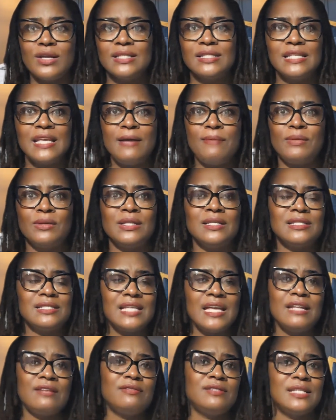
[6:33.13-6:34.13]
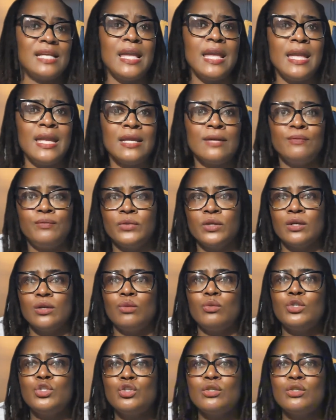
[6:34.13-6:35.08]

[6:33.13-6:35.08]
example, instead of saying, "Would